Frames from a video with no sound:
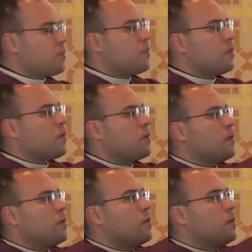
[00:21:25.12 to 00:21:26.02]

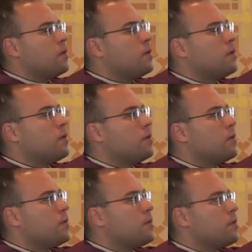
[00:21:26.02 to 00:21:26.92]

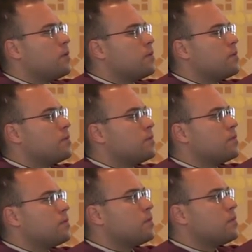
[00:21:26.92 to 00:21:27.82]
Nobody speaks.